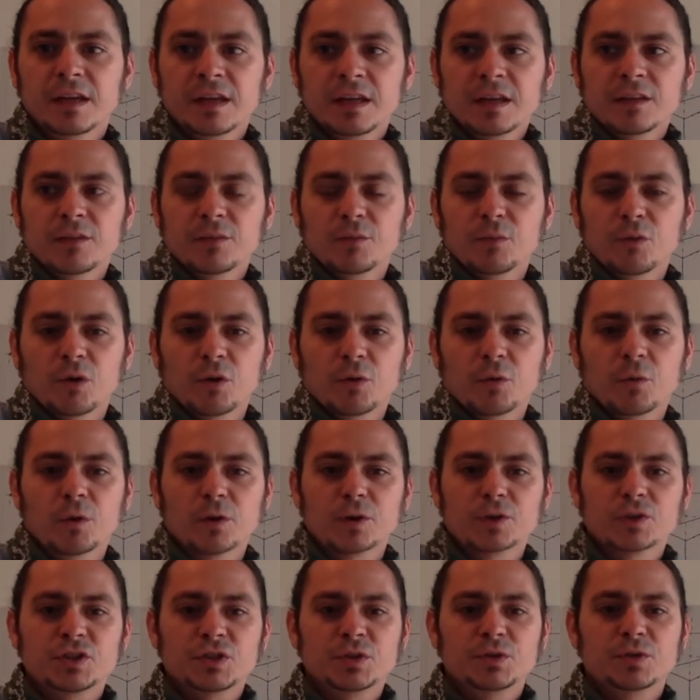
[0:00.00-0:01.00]
The more
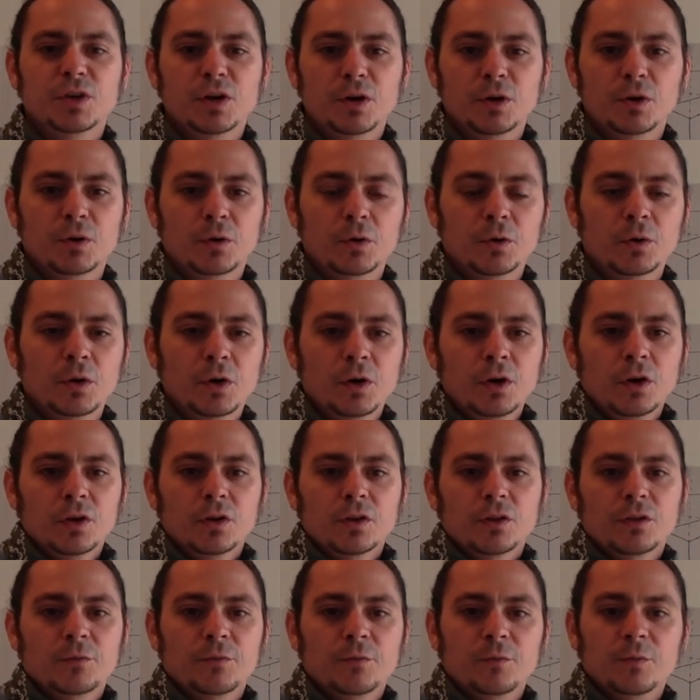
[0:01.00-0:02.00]
words you know,
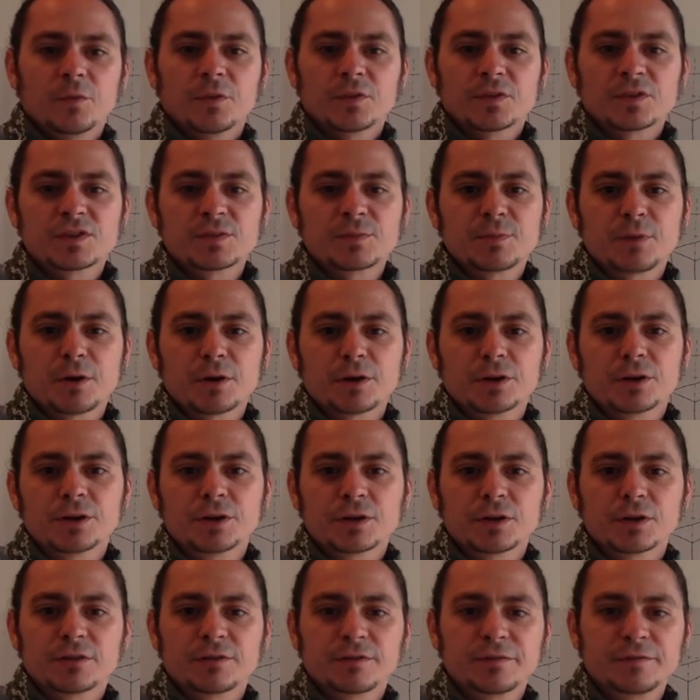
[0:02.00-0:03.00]
the smarter you
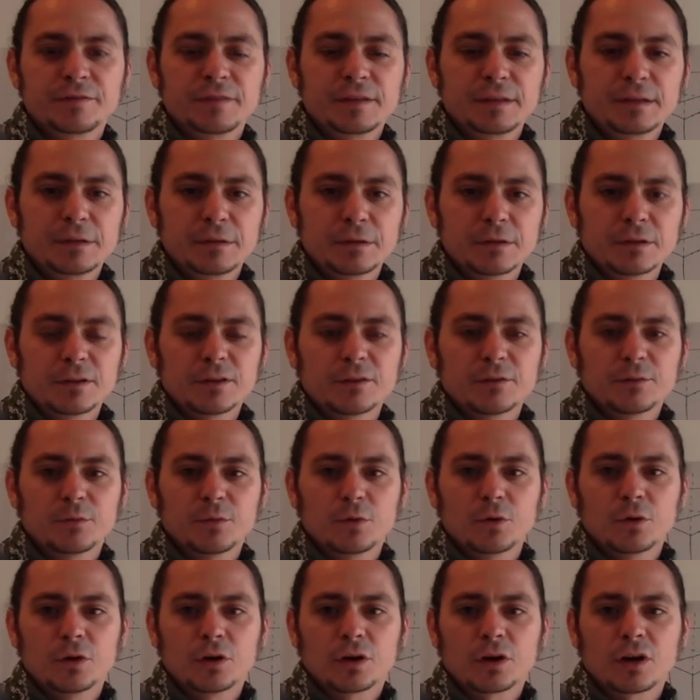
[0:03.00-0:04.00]
can feel and the
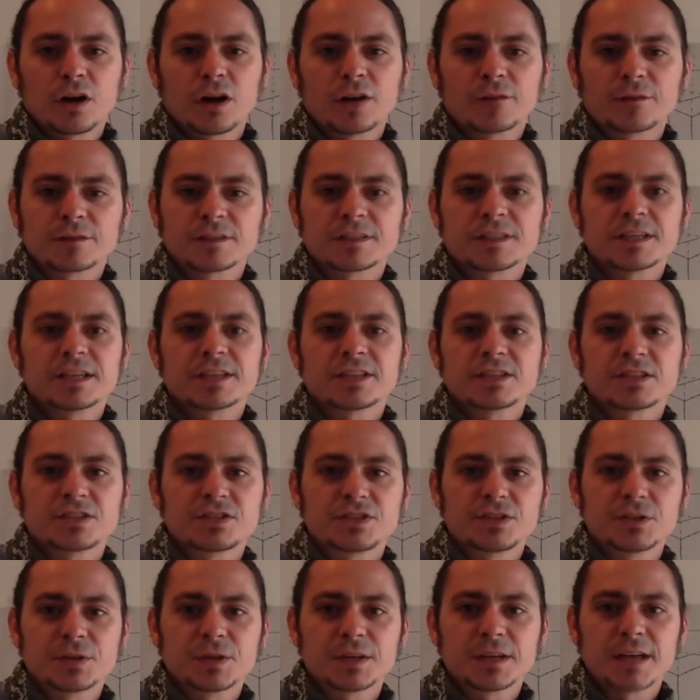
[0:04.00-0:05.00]
more conversations
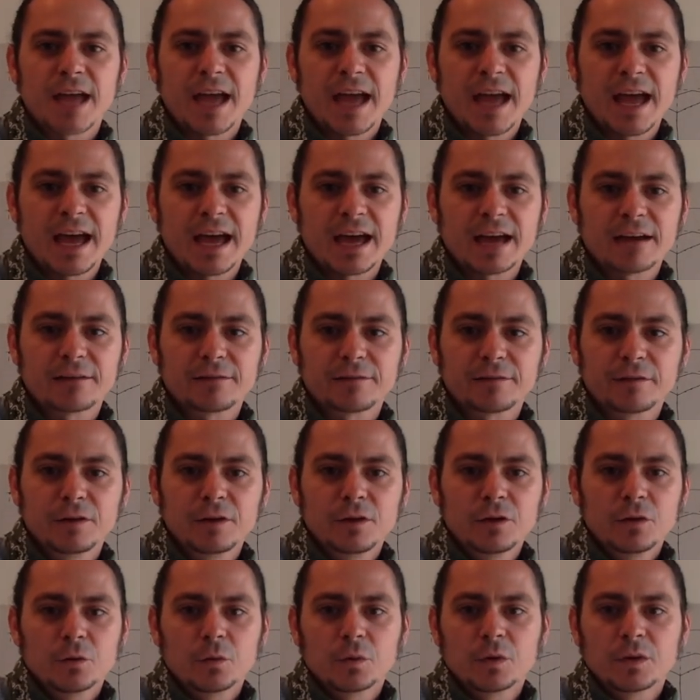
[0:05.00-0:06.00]
you can have
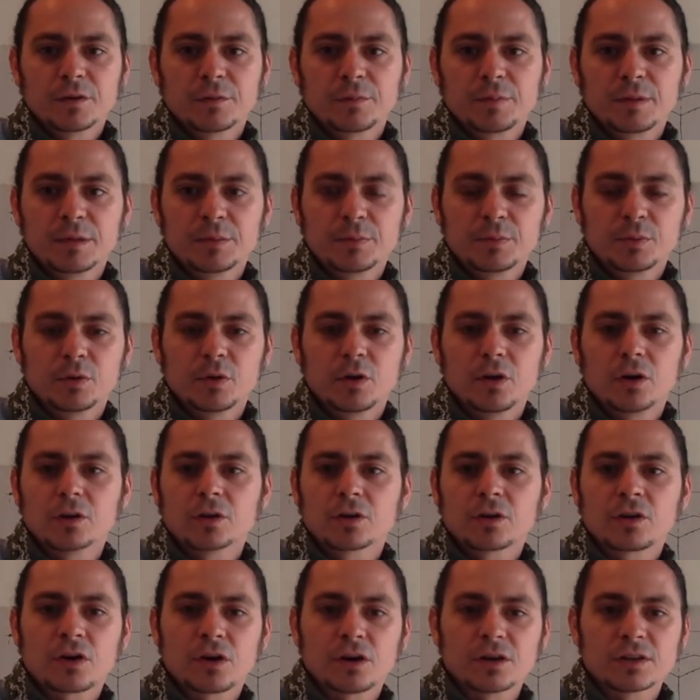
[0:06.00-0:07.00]
with people all
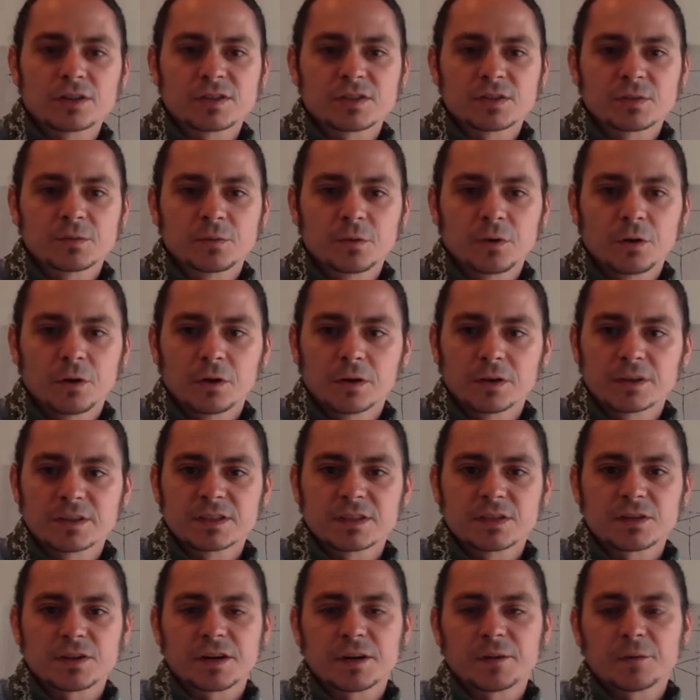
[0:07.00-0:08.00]
across the world. It's a
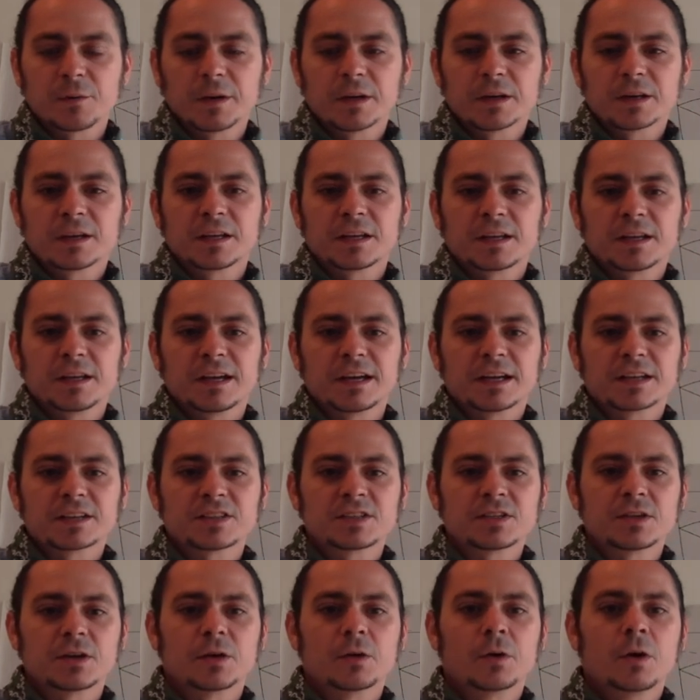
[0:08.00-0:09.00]
great way to connect.
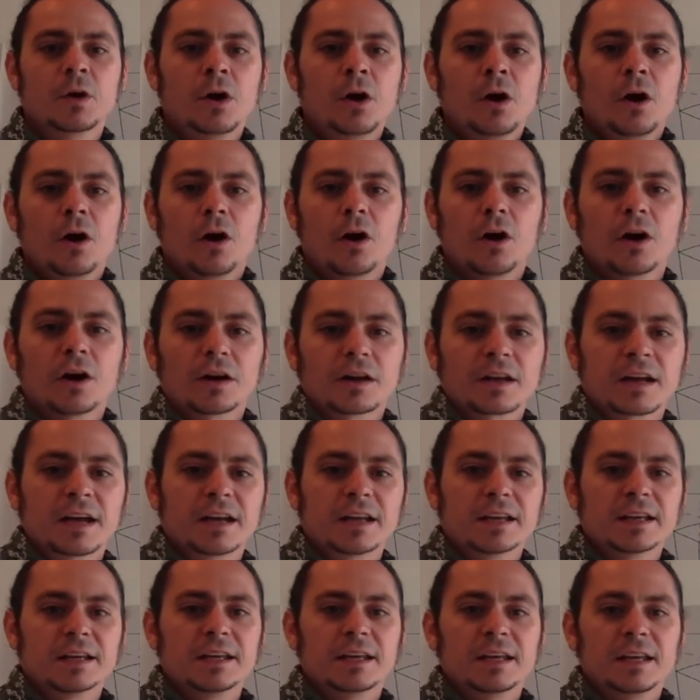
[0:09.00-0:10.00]
So art kind
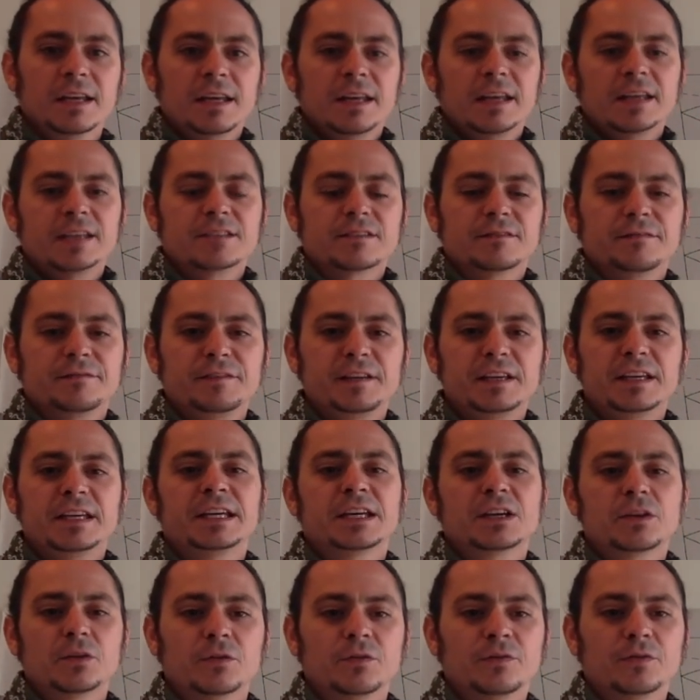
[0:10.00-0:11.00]
of is a
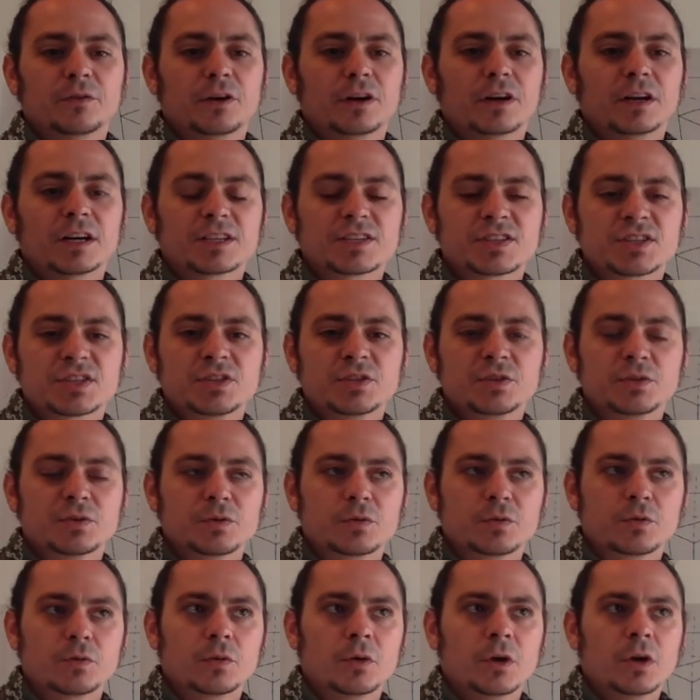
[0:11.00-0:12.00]
vehicle for us
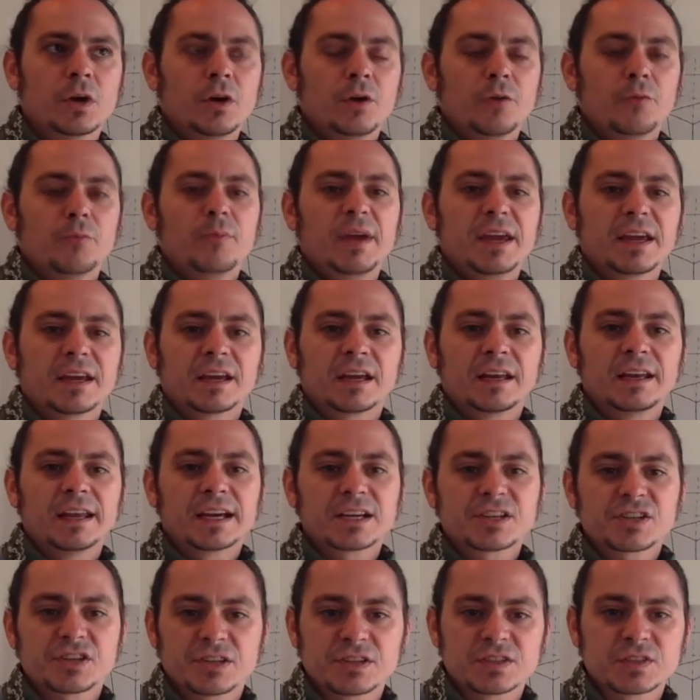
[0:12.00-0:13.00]
to make
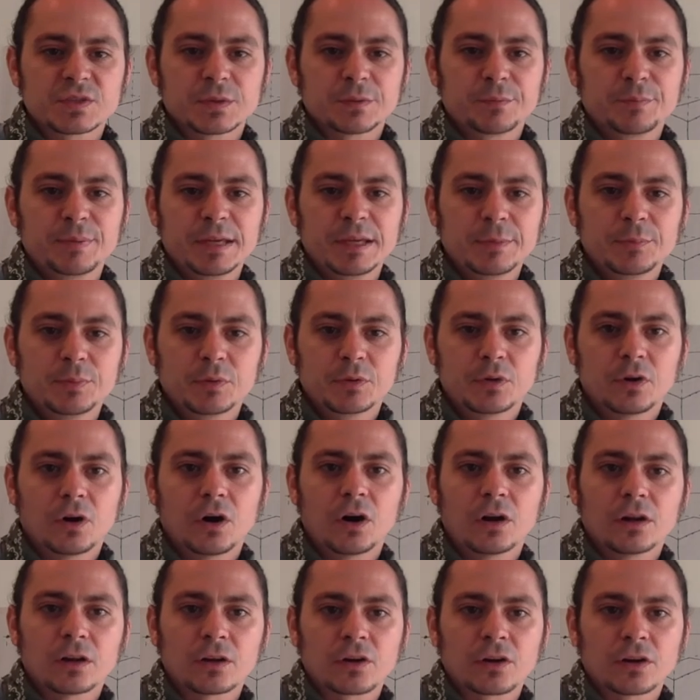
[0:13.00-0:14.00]
connections with people
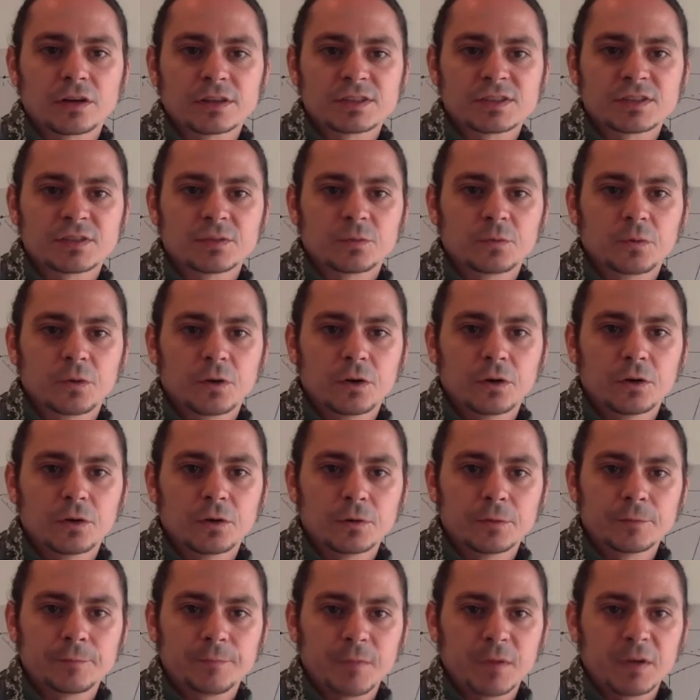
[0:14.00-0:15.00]
all across the
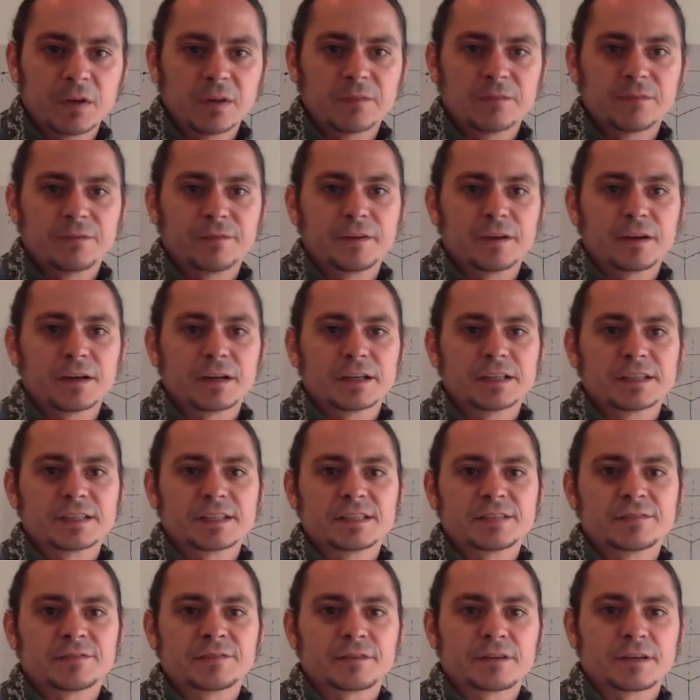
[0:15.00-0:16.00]
world on various
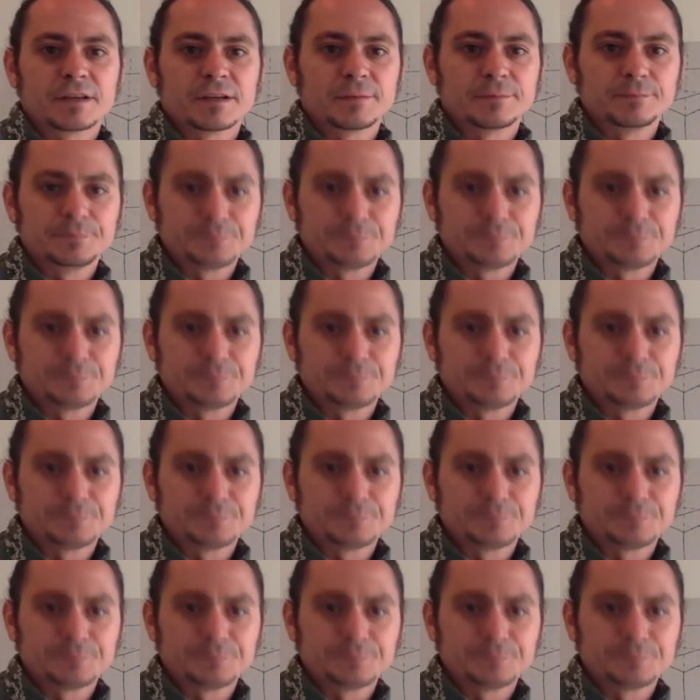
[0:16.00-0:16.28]
different